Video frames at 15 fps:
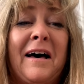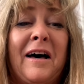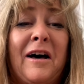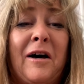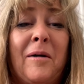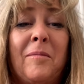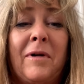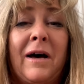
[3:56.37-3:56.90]

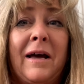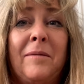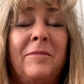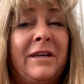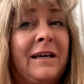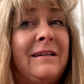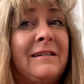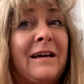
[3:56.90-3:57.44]
I'm
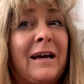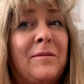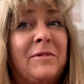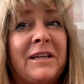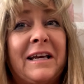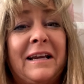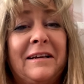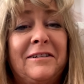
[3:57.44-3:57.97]
10 times
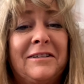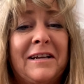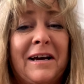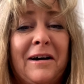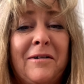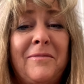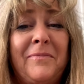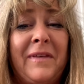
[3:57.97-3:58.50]
that age
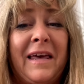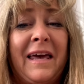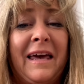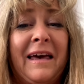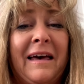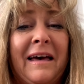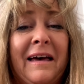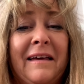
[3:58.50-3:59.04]
now,
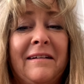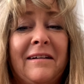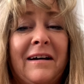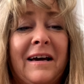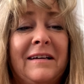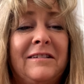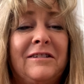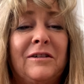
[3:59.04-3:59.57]
and
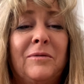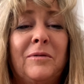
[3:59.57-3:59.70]
I still